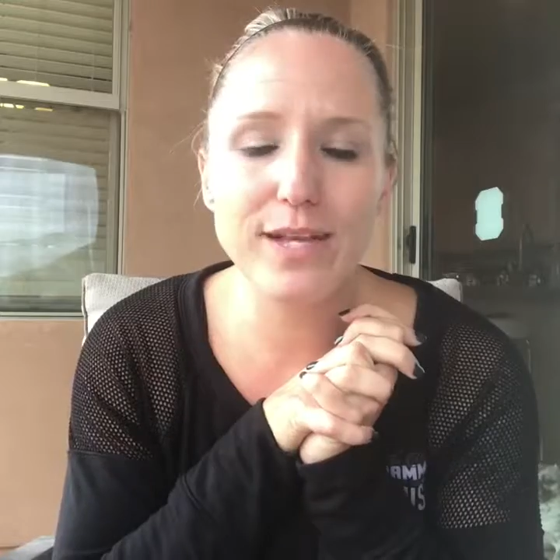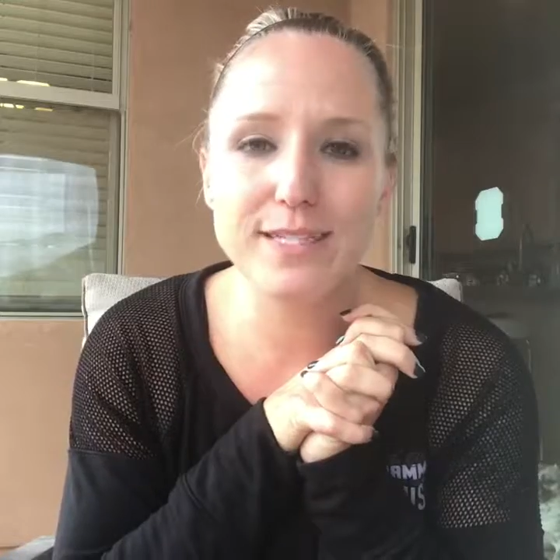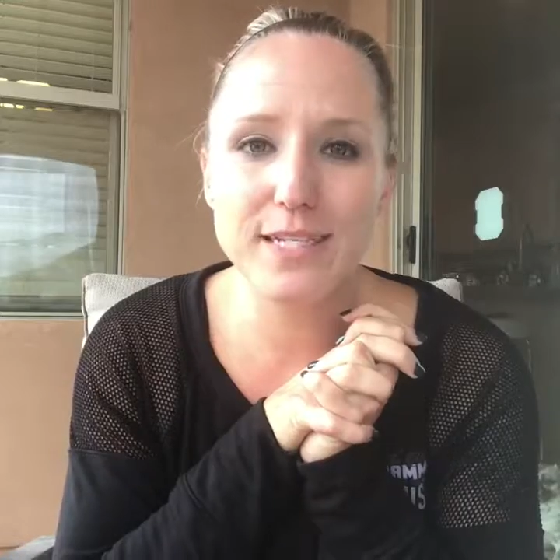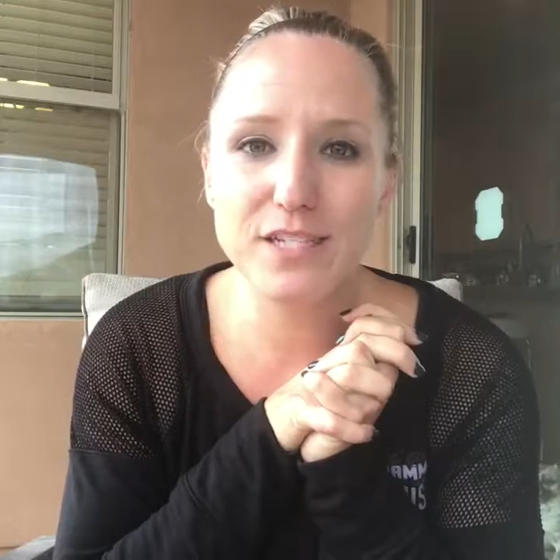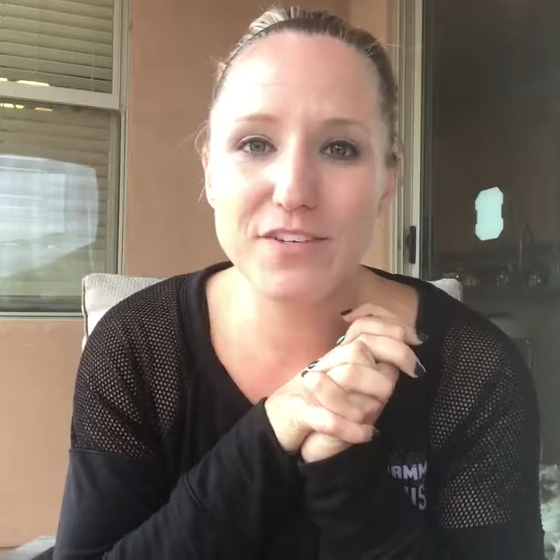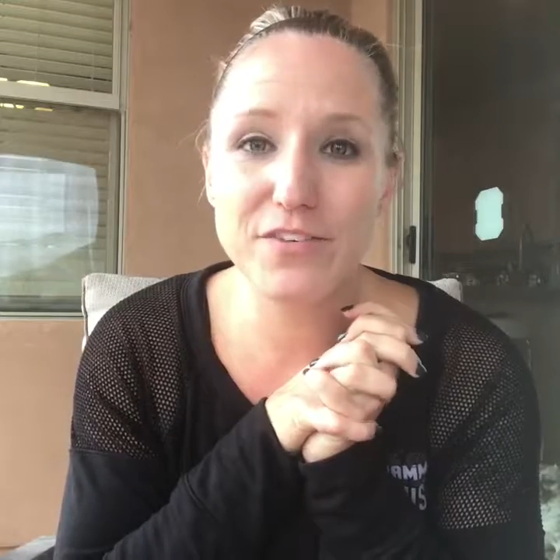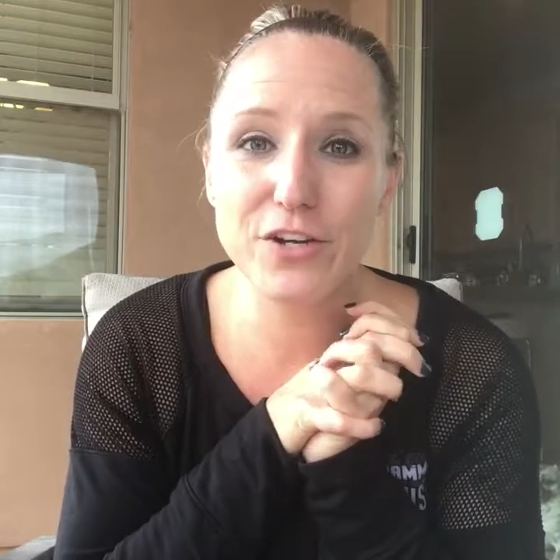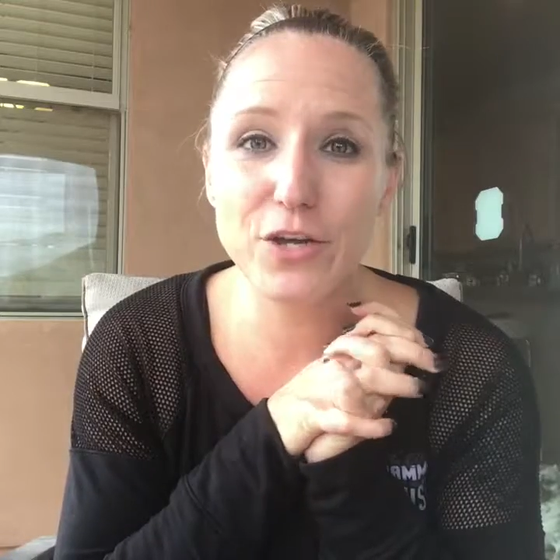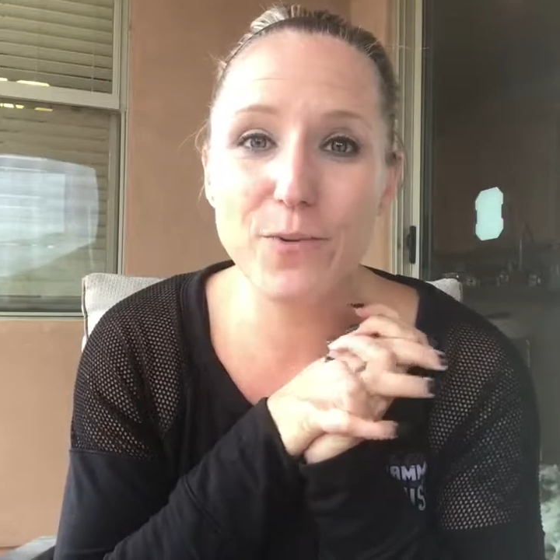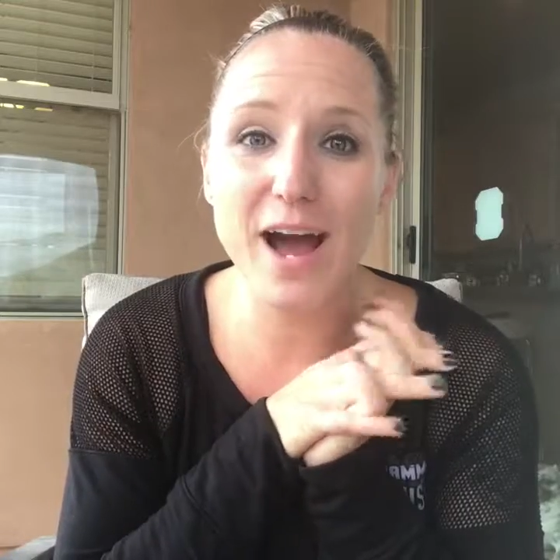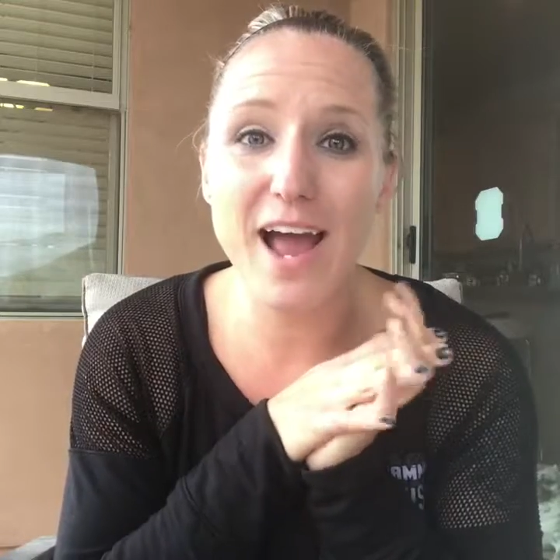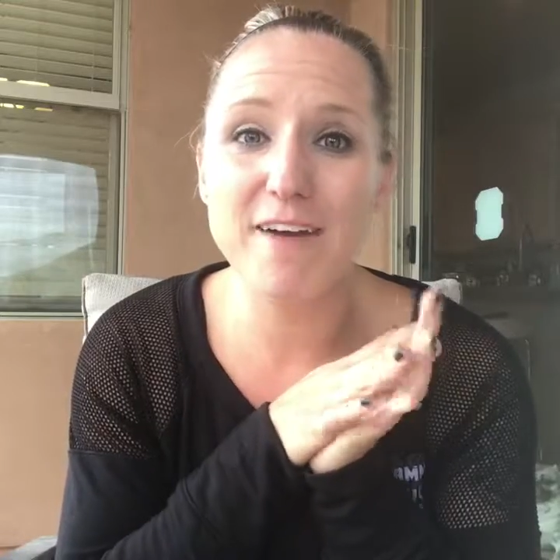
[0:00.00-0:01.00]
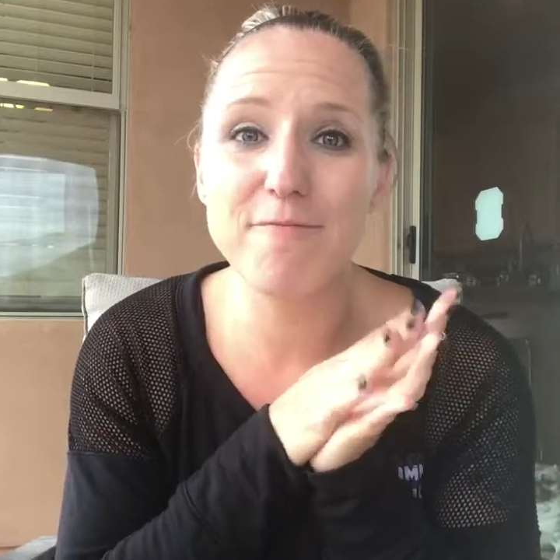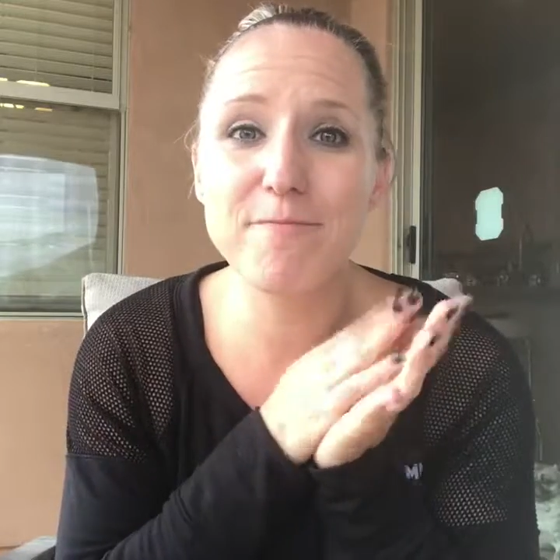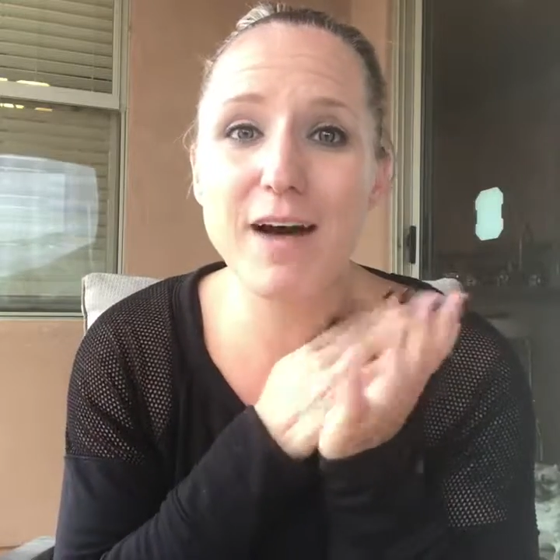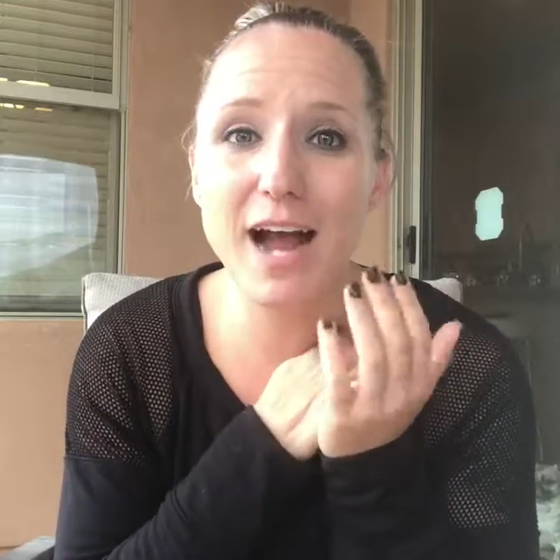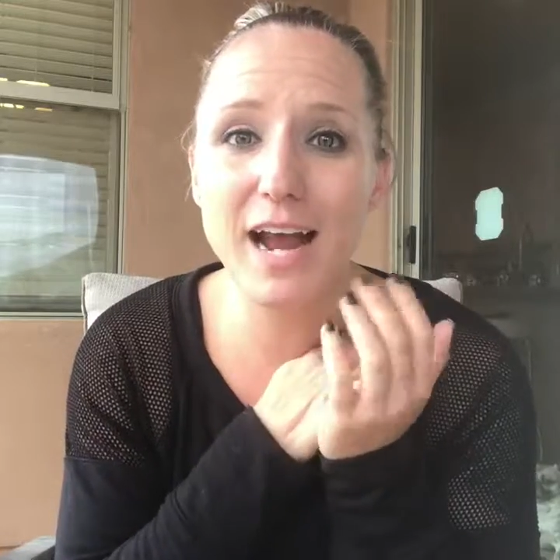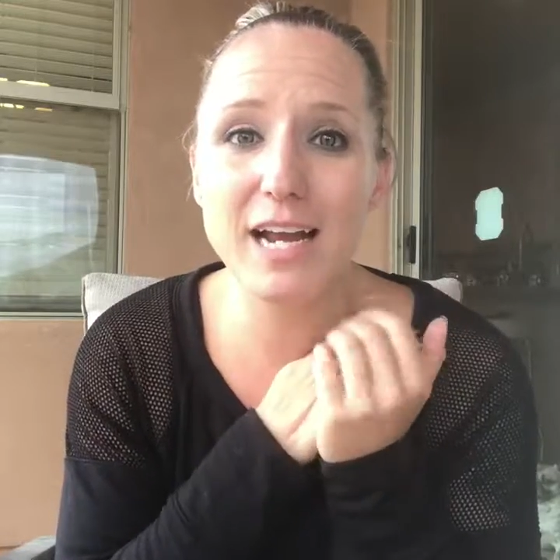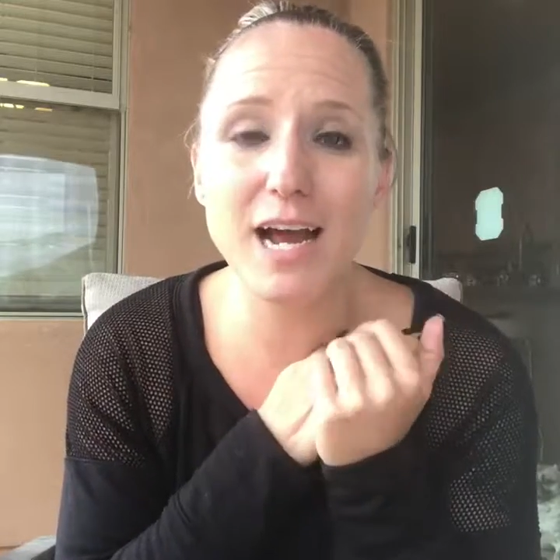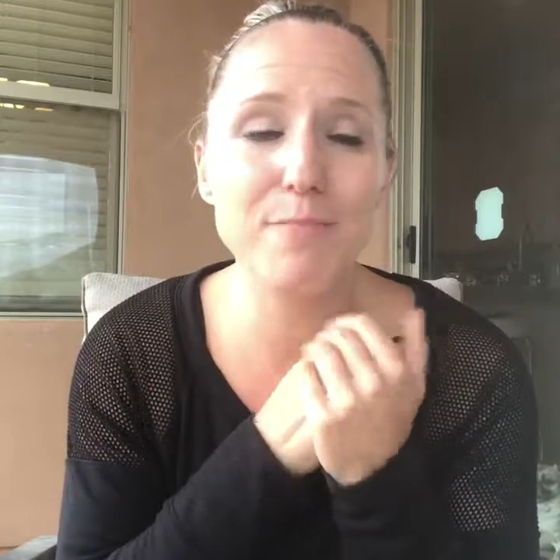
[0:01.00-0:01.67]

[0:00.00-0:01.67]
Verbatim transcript: that's easy for you. I have mine.